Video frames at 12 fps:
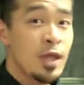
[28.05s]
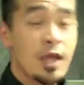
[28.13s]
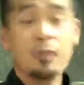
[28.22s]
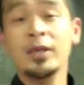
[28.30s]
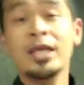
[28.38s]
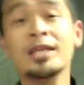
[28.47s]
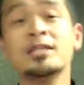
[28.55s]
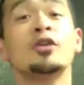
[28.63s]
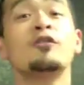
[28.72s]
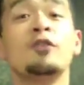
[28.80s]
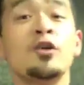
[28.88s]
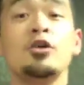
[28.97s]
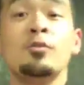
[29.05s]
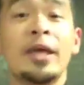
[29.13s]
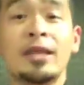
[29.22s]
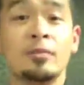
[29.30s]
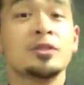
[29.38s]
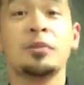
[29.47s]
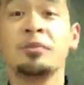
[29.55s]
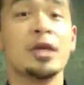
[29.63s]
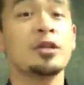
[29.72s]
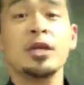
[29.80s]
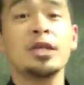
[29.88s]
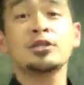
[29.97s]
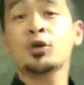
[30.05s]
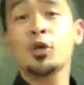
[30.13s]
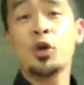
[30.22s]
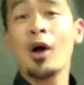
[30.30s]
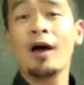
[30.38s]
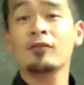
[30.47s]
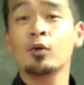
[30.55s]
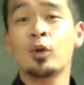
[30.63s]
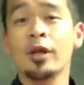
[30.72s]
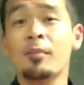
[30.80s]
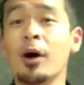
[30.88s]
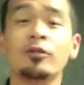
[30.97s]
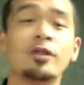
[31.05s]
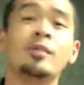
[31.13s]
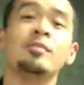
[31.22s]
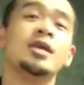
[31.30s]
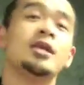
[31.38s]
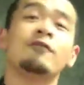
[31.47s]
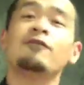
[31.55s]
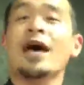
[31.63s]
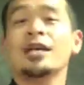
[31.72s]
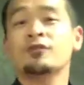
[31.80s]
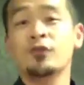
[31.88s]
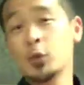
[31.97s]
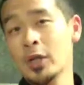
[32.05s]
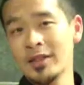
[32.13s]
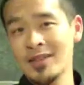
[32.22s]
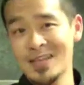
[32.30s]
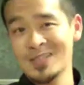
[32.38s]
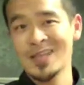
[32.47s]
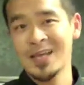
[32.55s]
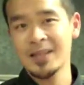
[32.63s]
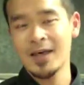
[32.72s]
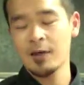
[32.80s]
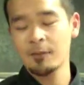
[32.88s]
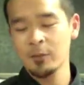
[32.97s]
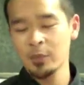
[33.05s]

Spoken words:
it'll be easier for you to make them something to eat so you don't have to worry about them eating fast food and things like that.